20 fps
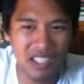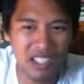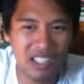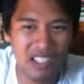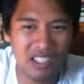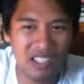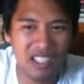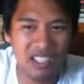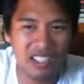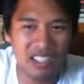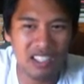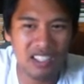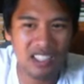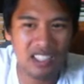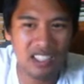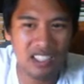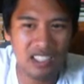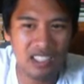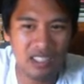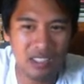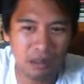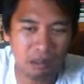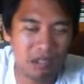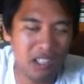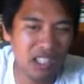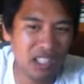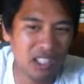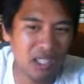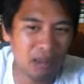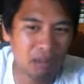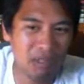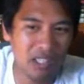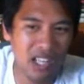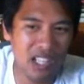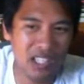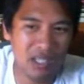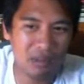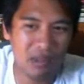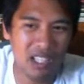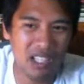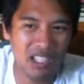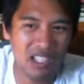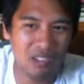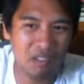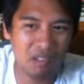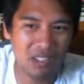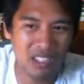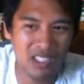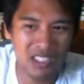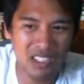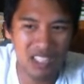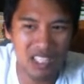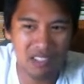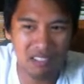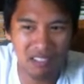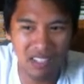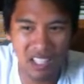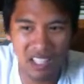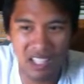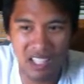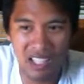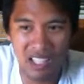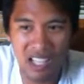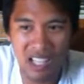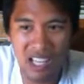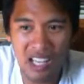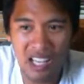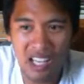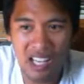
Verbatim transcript: You know, I think he, he's a pretty good prospect at 170.